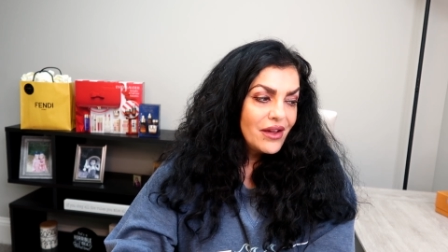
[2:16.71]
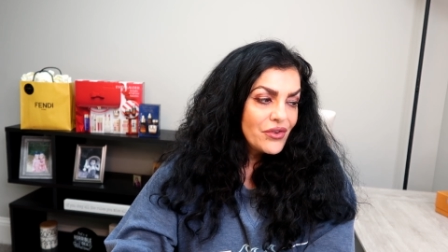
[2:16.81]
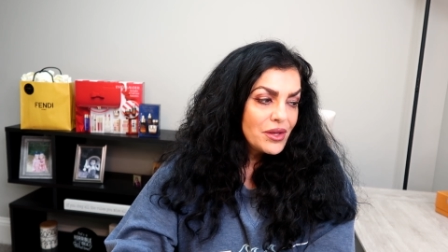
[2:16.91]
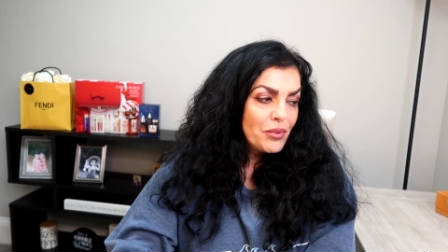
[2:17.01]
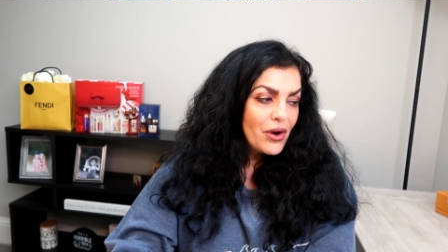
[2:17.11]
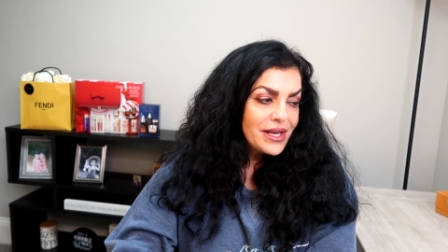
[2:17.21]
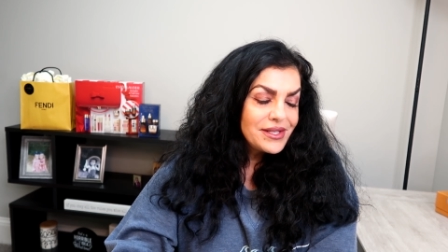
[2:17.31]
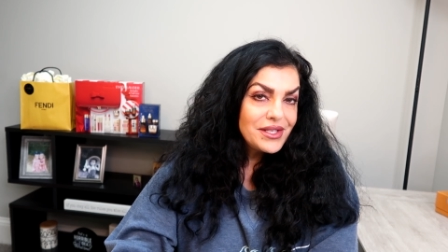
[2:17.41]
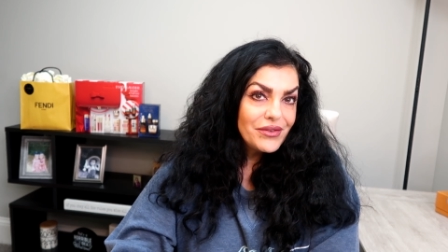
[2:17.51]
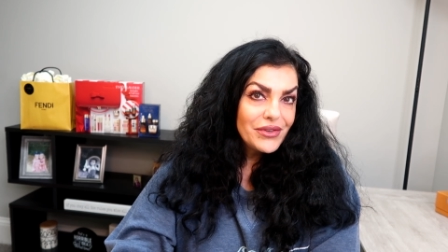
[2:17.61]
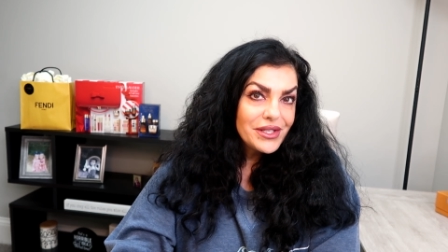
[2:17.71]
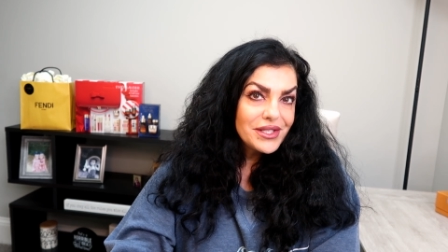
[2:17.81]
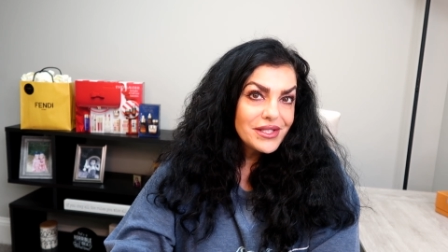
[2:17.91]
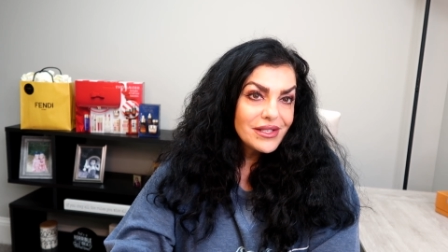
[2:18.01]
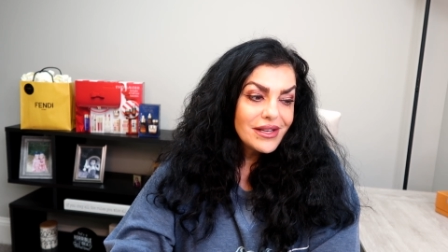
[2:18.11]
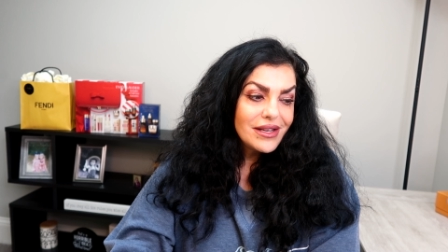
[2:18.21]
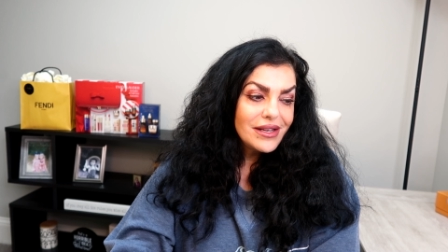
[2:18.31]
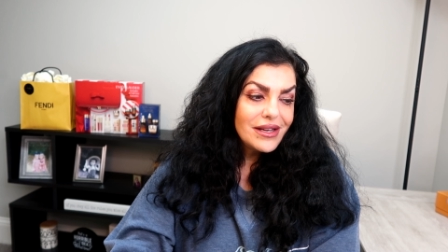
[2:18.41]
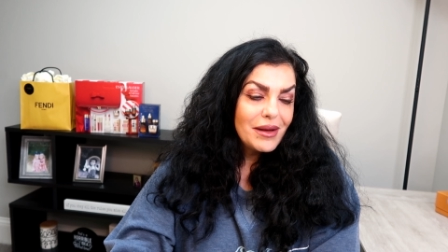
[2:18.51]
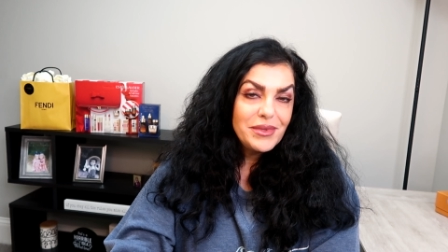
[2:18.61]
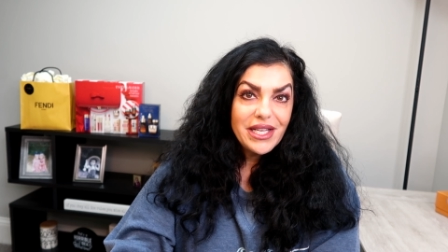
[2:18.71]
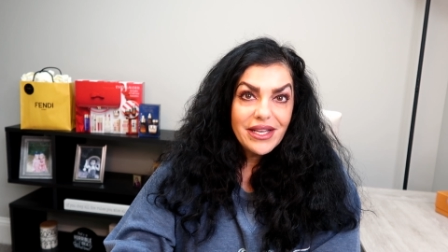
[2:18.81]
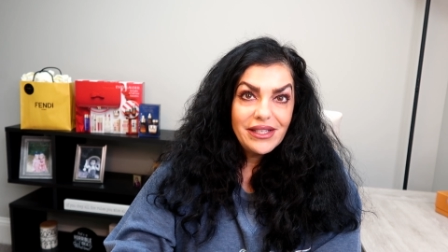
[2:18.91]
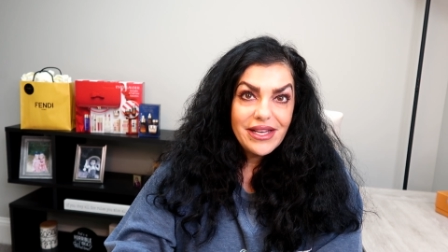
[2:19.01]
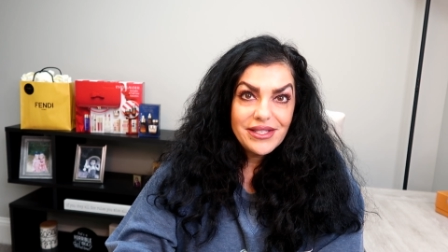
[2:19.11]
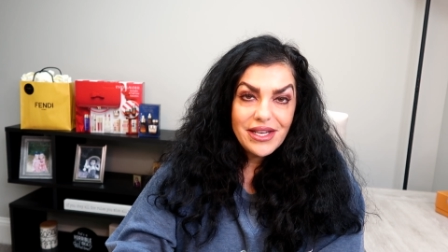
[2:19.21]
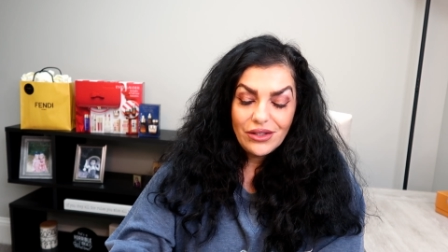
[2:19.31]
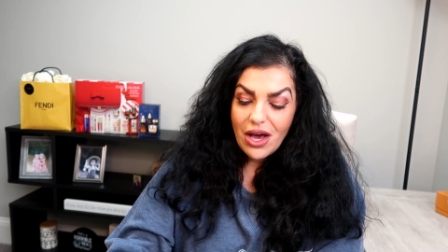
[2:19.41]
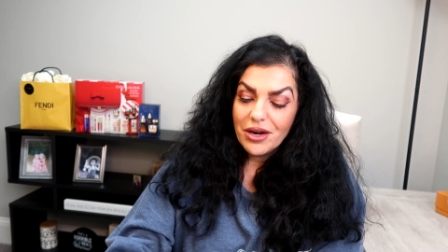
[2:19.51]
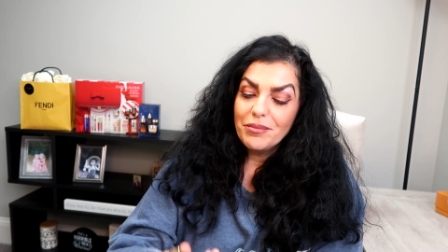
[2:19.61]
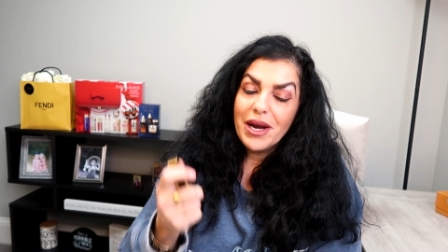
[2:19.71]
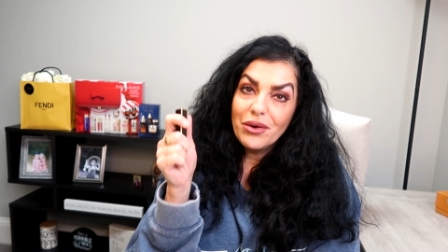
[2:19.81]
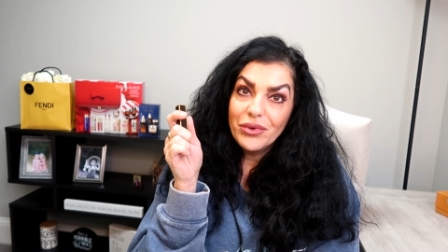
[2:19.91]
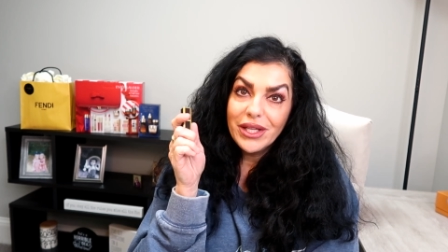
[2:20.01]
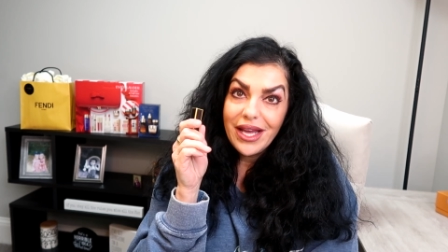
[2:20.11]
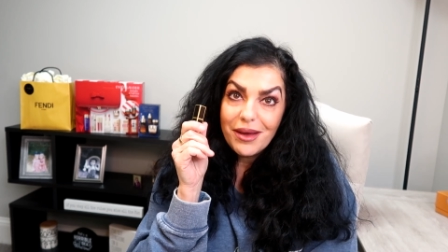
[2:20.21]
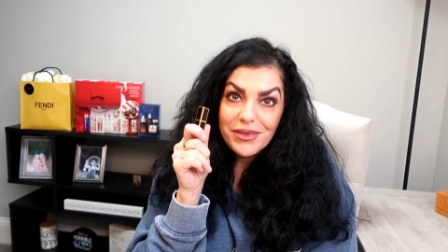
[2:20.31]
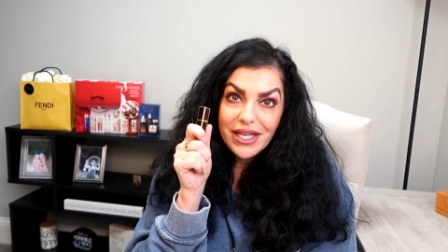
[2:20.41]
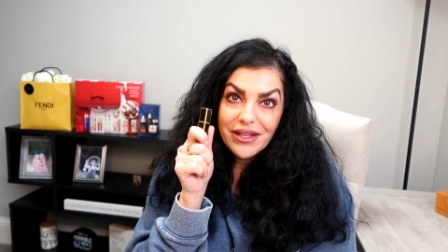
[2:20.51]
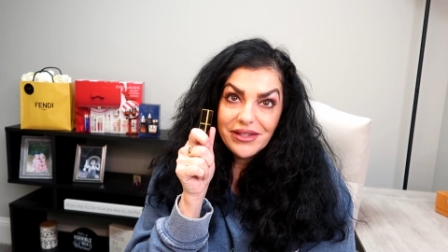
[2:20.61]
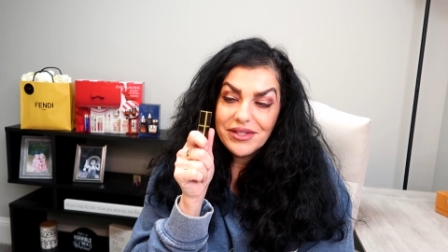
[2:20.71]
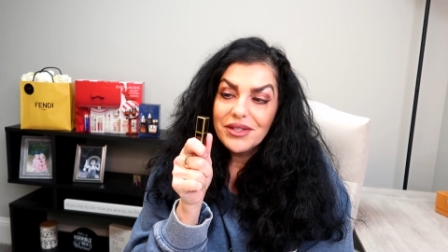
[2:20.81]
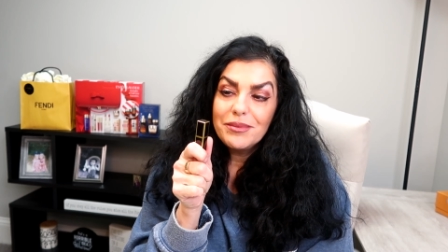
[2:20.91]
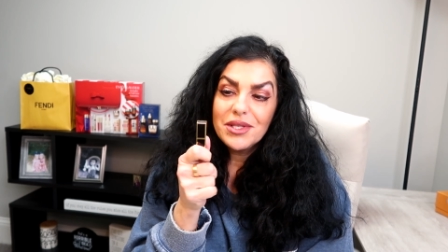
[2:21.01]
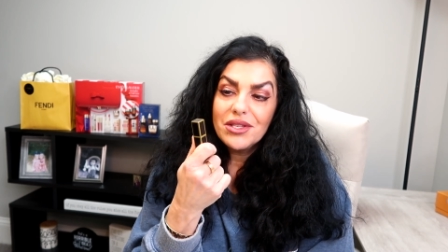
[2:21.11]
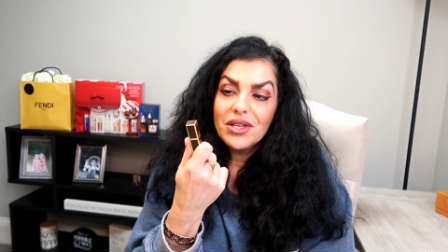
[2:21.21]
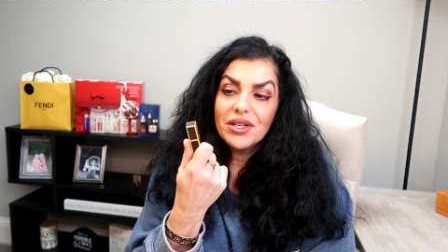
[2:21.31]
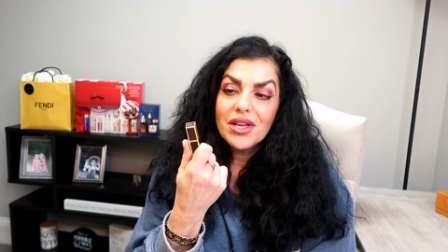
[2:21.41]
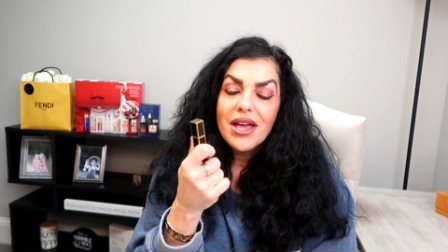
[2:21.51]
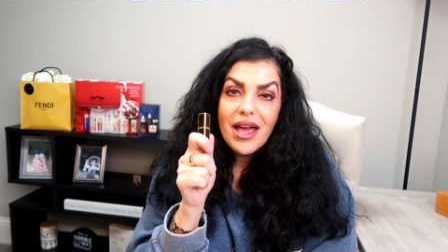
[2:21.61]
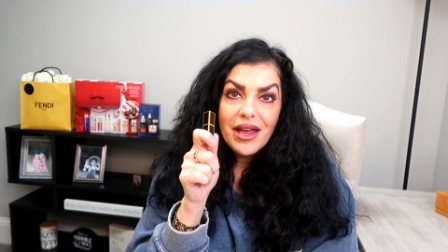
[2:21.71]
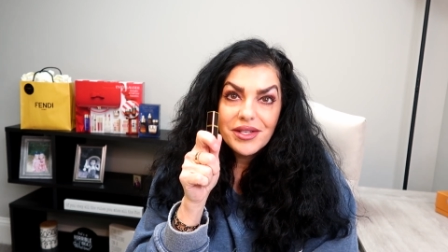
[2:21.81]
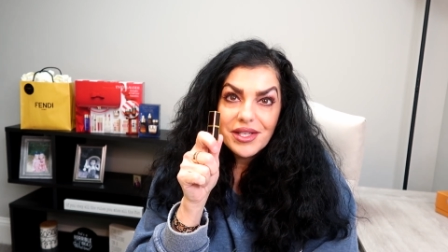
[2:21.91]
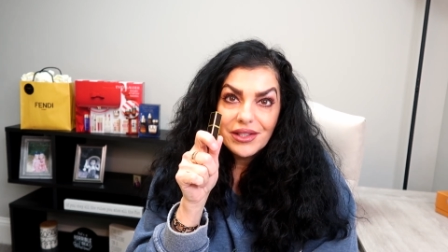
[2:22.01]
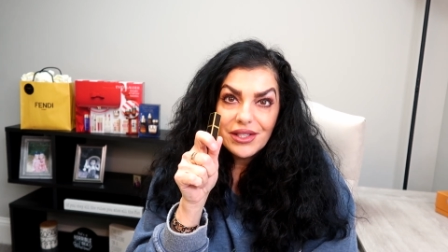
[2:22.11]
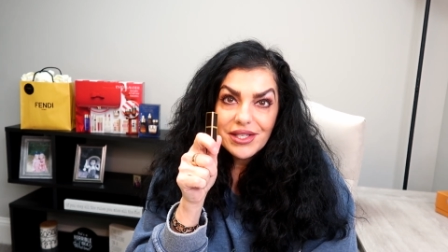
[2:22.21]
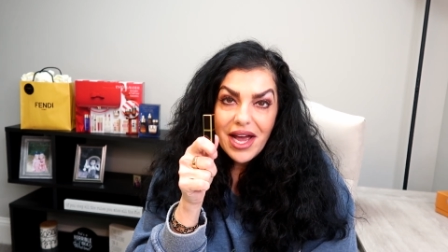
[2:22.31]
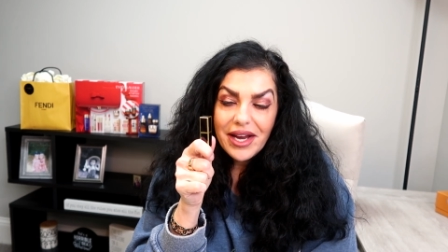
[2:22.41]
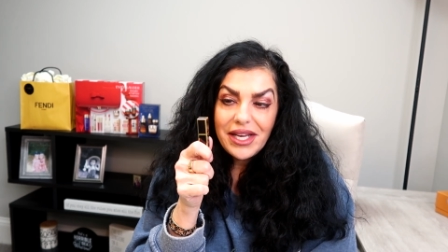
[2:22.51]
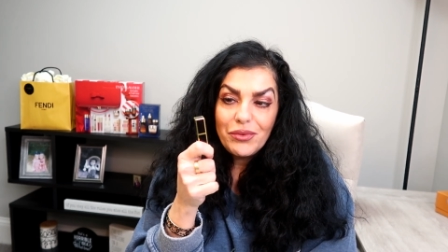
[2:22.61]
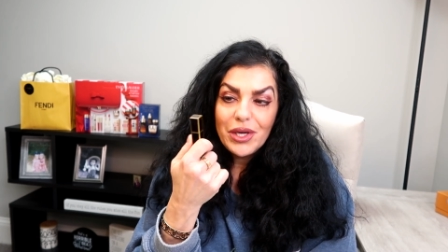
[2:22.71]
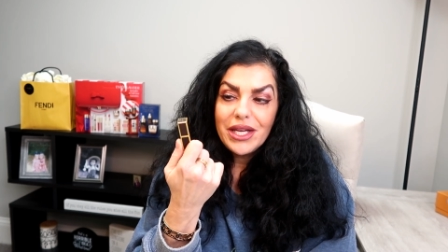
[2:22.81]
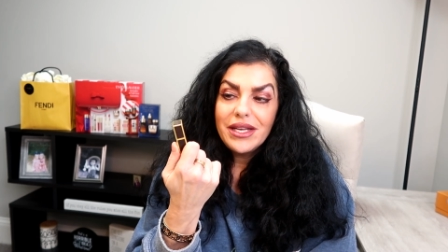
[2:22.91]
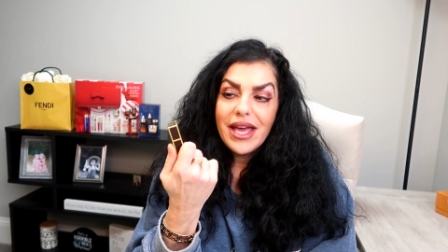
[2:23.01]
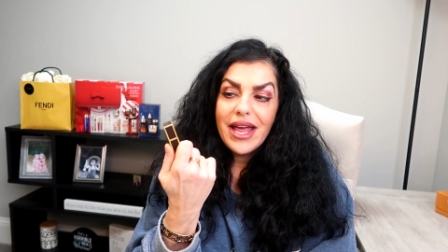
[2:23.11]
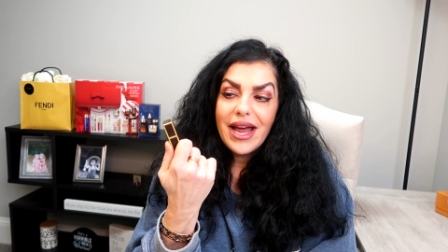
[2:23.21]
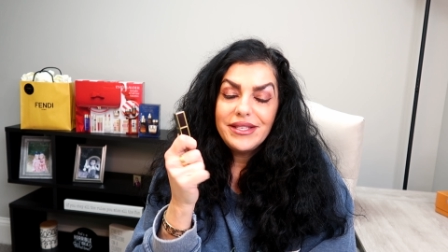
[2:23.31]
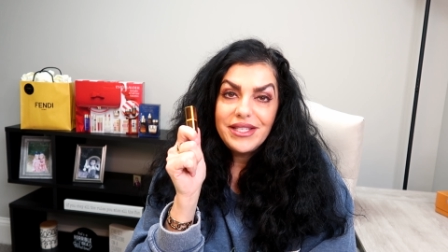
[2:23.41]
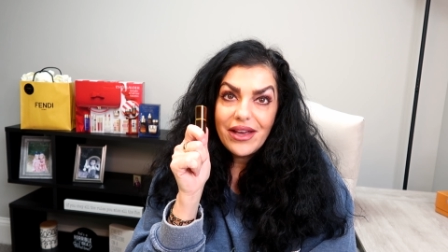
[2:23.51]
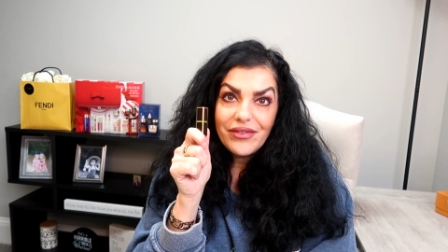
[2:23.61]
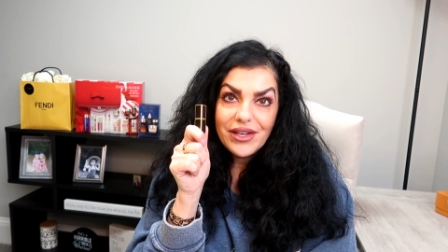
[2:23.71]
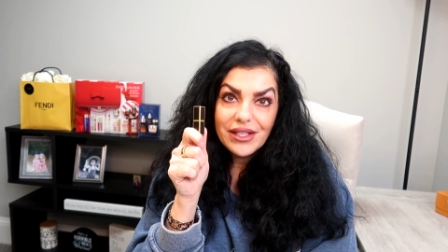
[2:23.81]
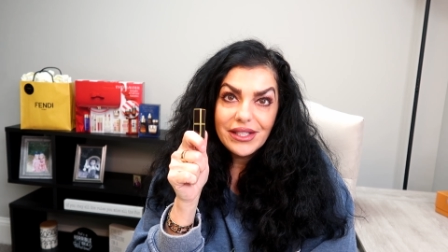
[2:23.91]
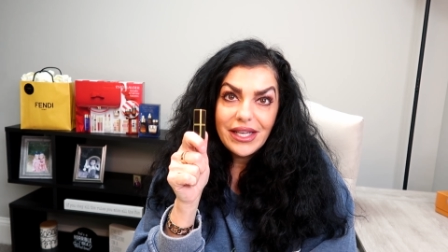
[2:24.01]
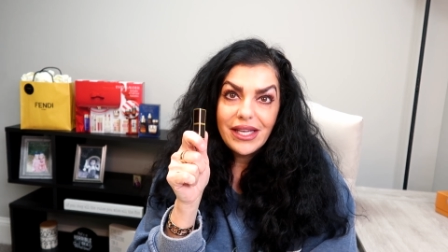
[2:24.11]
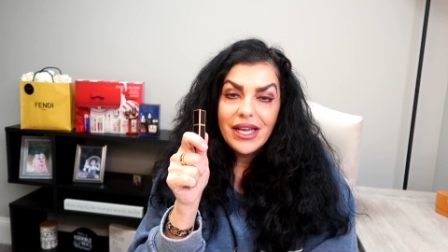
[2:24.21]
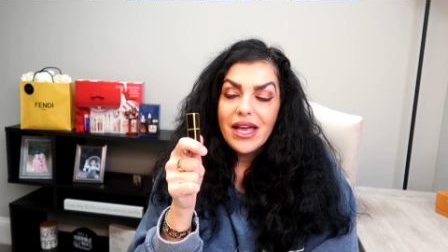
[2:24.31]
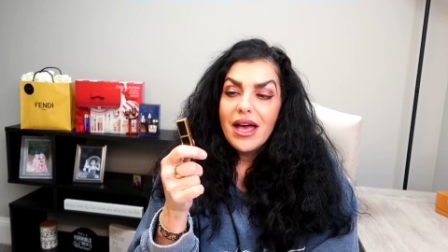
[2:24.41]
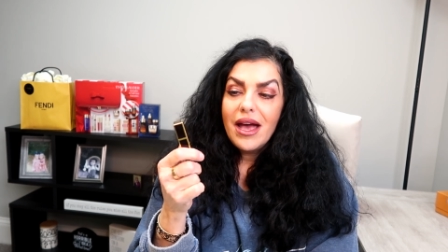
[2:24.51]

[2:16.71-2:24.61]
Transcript: And for the price difference, I'm digging the Estee Lauder, but I really am digging this lipstick, and it's a little tiny one, and I definitely,